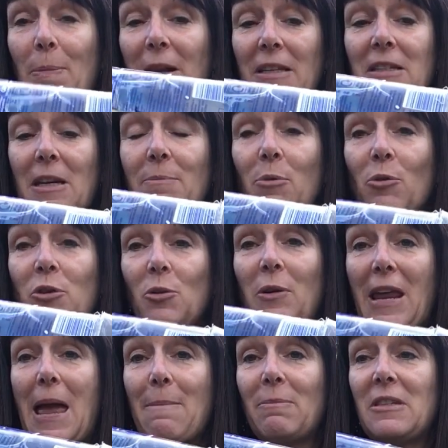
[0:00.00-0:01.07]
plastic
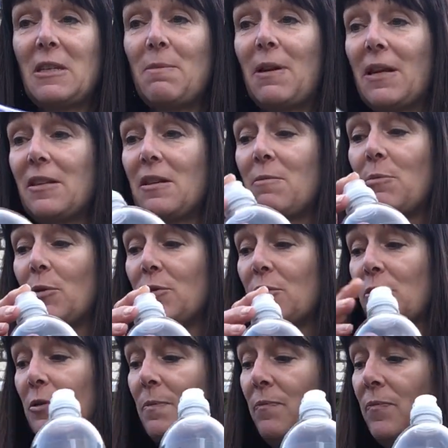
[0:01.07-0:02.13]
bottle, an empty plastic
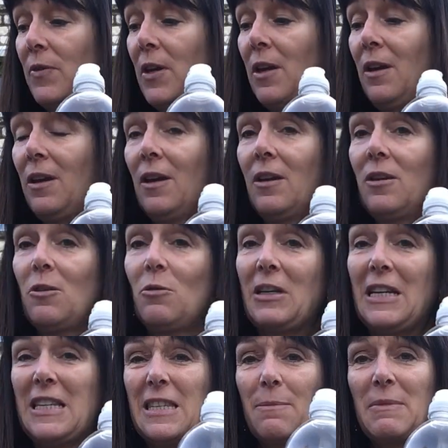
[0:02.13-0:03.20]
bottle. You'll
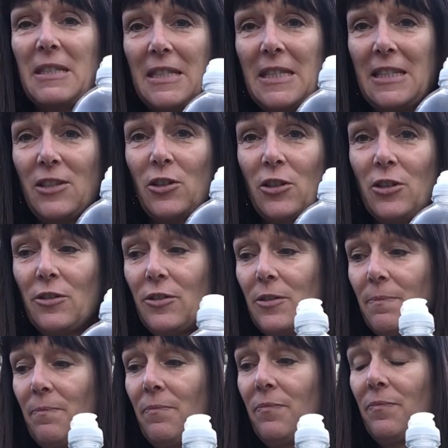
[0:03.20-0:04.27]
need some scissors.